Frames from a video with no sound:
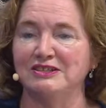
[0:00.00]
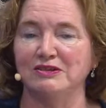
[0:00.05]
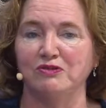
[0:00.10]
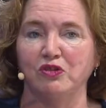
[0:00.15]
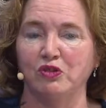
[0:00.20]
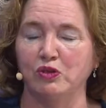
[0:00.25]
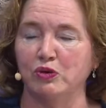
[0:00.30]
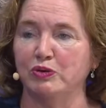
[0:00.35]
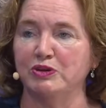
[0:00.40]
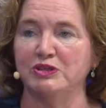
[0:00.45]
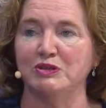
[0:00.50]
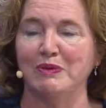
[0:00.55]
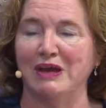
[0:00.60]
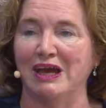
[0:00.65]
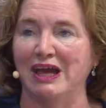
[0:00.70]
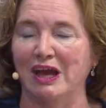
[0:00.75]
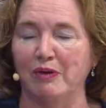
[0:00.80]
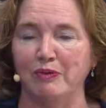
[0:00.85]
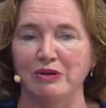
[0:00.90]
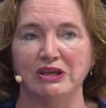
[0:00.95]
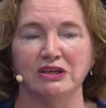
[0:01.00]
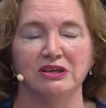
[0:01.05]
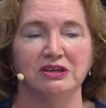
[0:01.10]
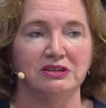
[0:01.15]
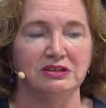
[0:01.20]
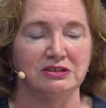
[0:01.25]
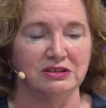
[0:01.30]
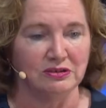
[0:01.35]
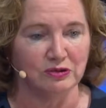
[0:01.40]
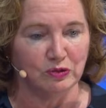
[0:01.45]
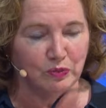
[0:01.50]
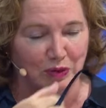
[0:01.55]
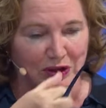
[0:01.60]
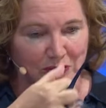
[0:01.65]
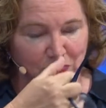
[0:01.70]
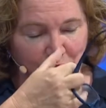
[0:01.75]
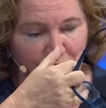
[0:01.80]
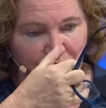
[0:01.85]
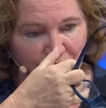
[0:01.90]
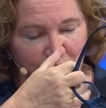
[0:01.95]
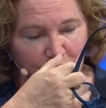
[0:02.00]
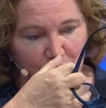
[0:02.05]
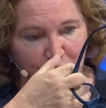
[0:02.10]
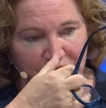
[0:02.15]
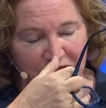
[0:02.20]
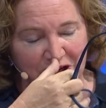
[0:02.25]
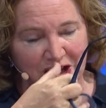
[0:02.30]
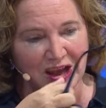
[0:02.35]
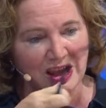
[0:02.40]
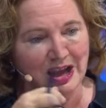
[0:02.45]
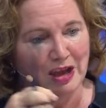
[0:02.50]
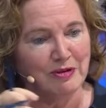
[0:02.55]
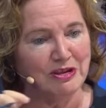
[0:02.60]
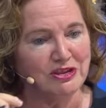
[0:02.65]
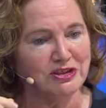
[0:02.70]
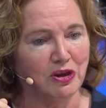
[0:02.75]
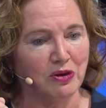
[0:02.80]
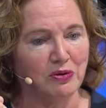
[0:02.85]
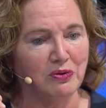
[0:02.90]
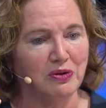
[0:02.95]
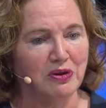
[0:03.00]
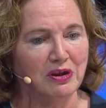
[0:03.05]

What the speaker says: and thoughts about how we move forward? I mean, so